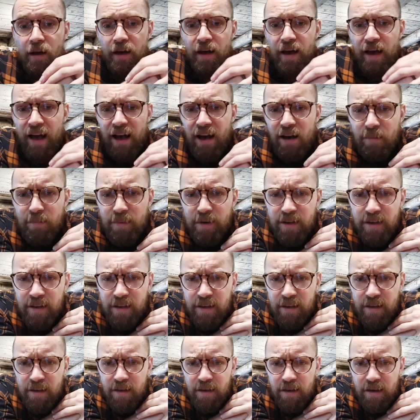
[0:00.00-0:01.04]
Have you
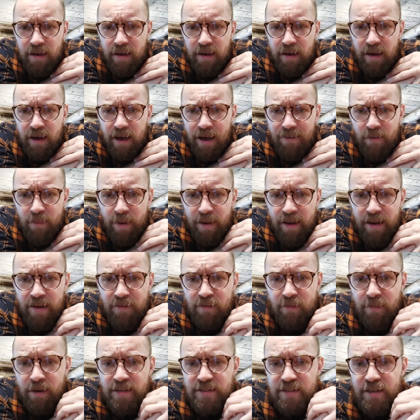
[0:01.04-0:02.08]
made any
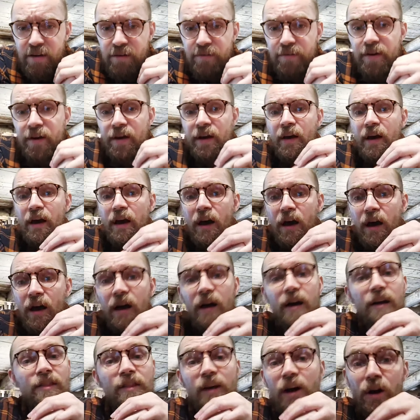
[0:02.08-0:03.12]
for myself?
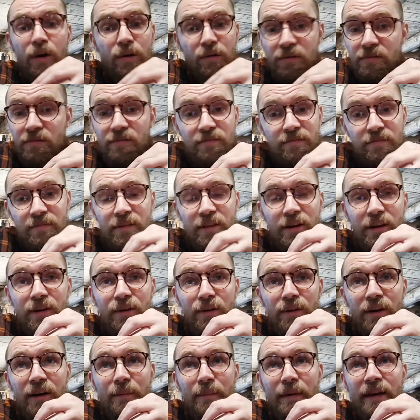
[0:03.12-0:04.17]
No,
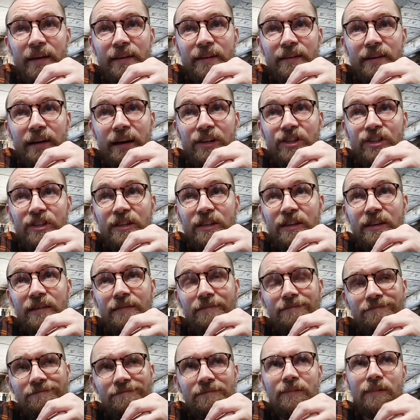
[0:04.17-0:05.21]
I made, actually,
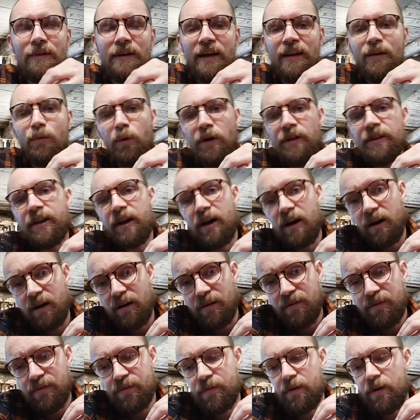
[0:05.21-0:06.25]
kind of one and a
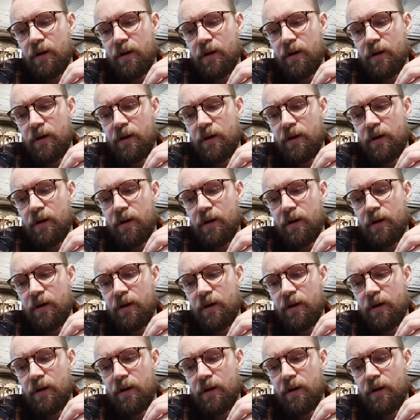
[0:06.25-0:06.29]
half.